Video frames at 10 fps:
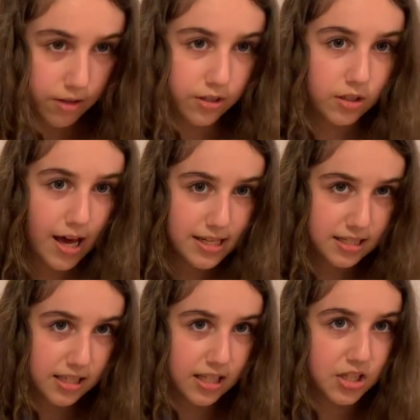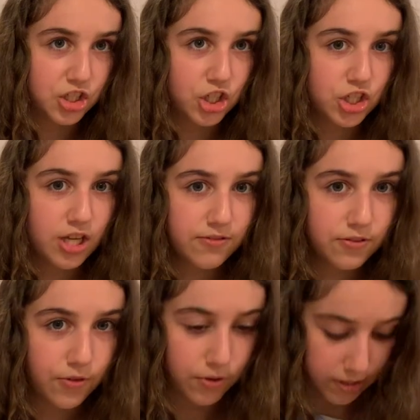The last thing that the judges have to
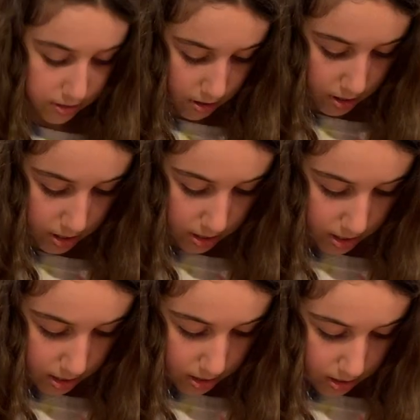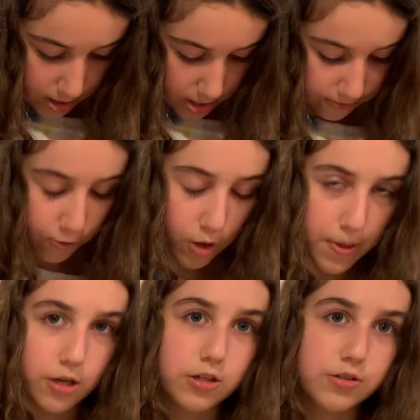focus on is form
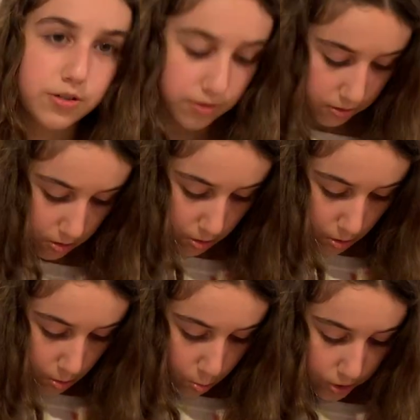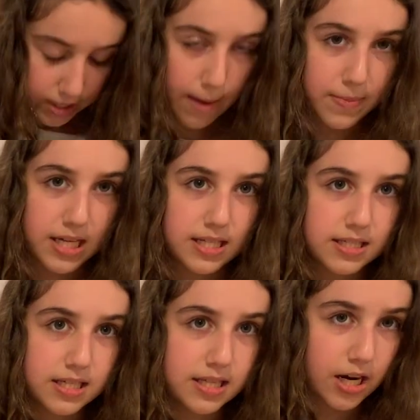errors. What that means
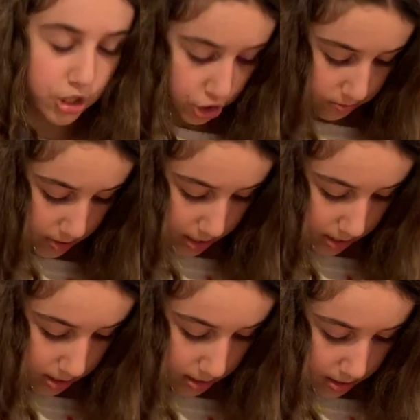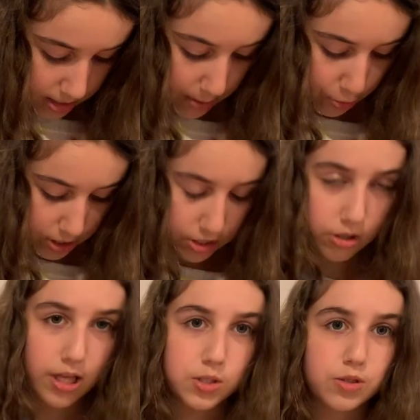is that a gymnast separates their
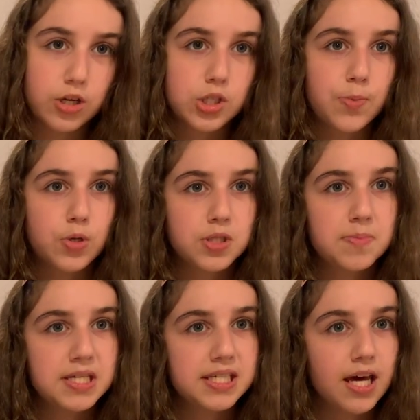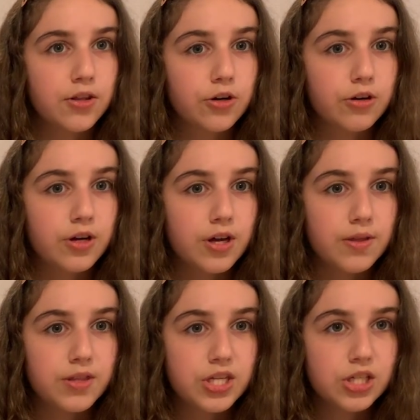legs when they're supposed to be together.
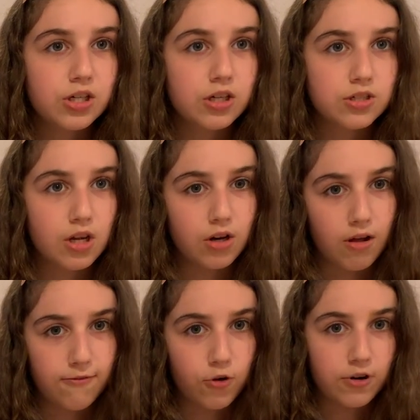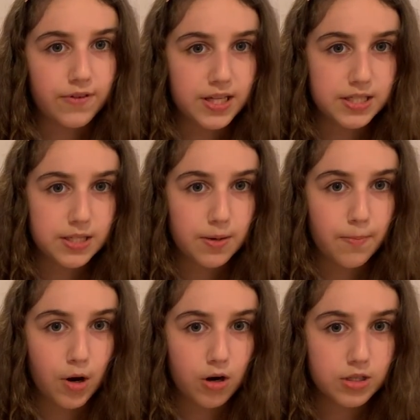This occurs on all 4 events:
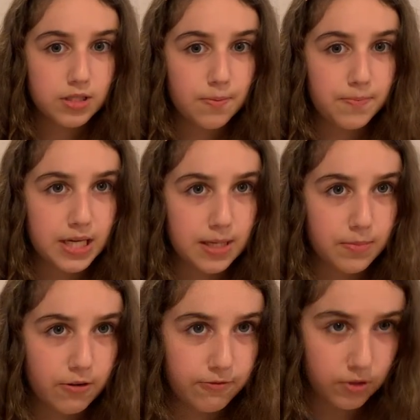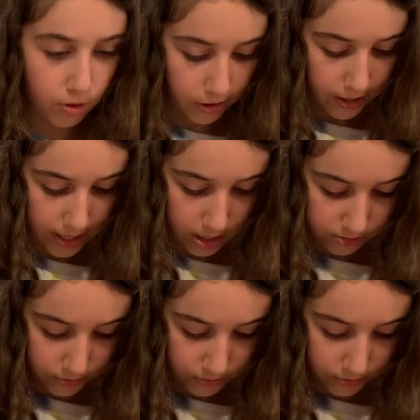bars, beam, floor, and